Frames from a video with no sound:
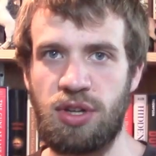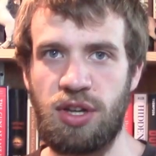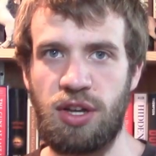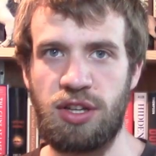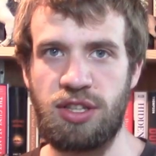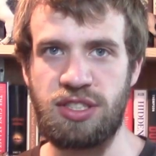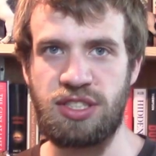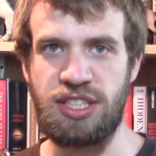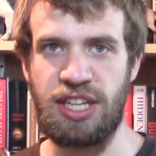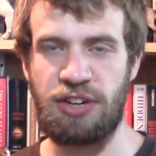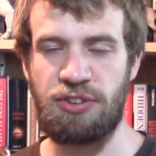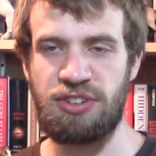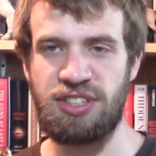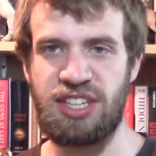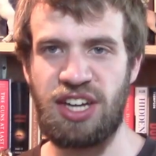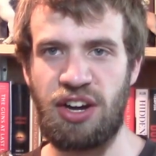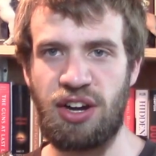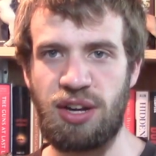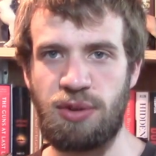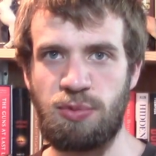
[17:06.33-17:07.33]

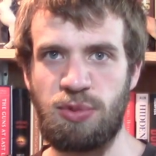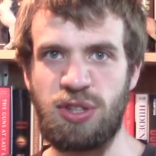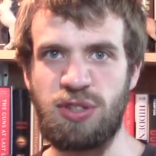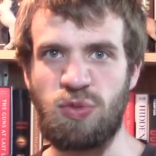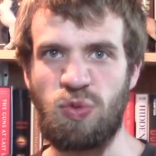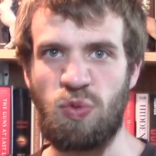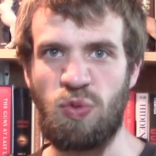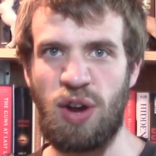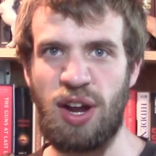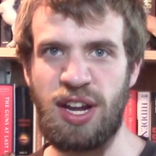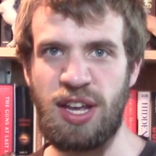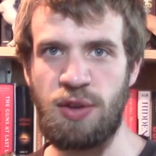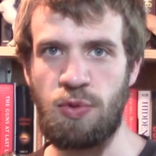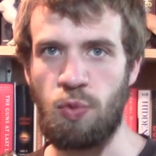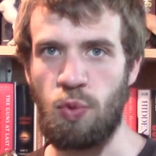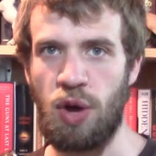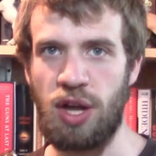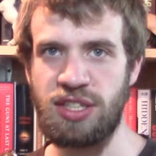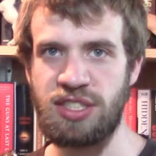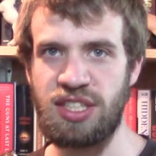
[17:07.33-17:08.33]
Secretariat was ready
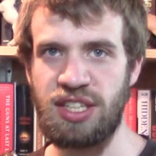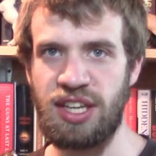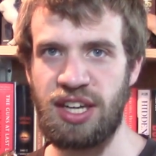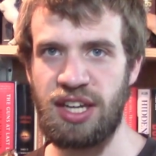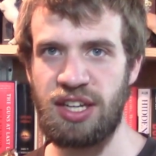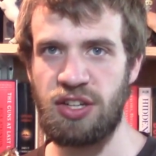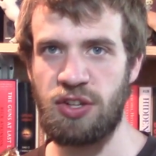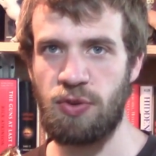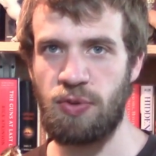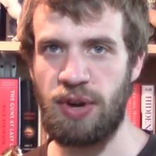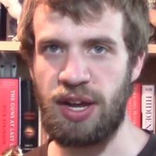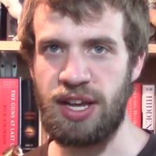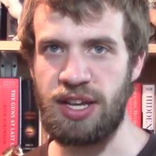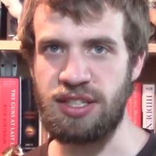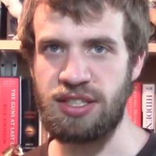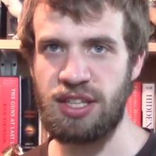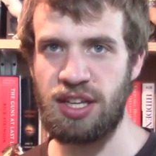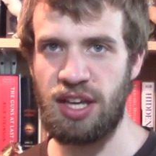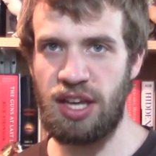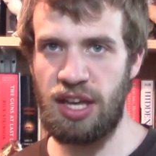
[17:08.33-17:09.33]
once again to race.